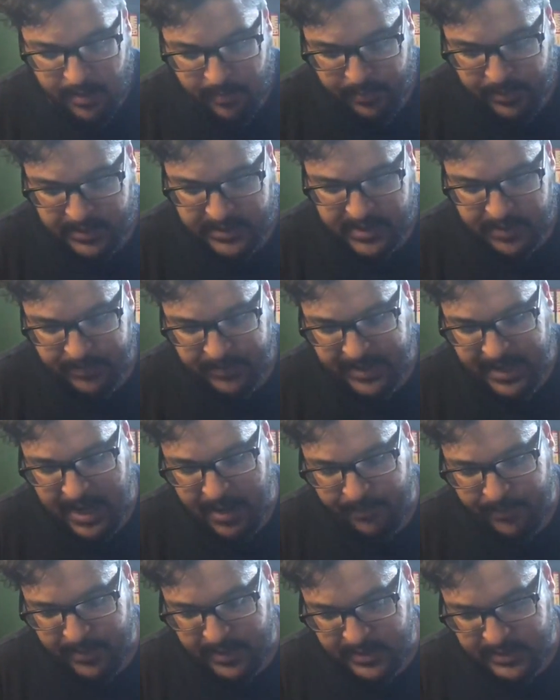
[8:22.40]
But something
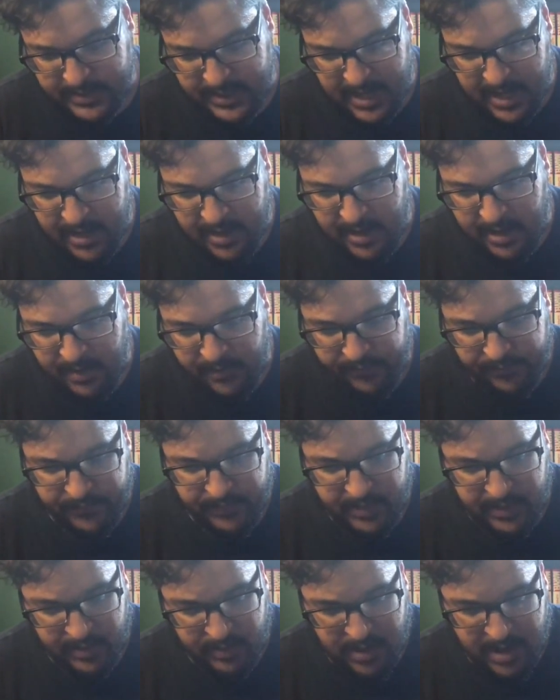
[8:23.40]
happens,
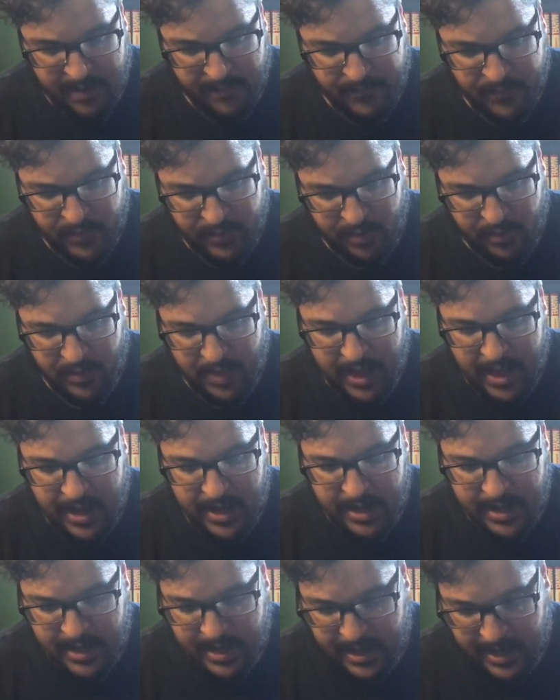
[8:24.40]
after all that,
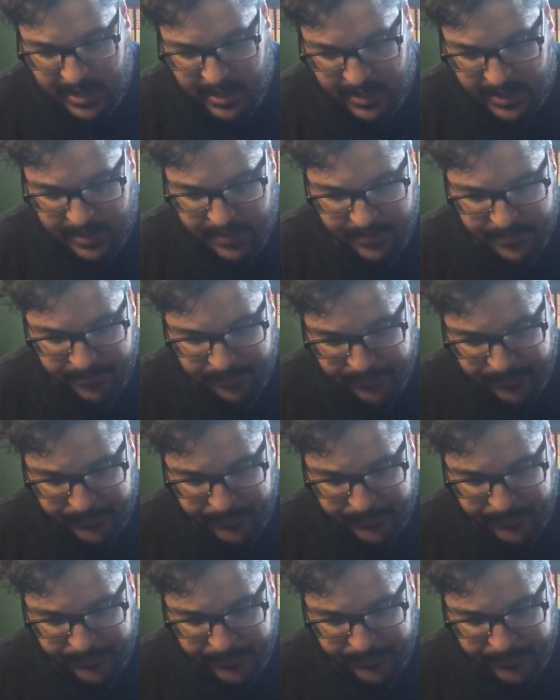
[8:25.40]
and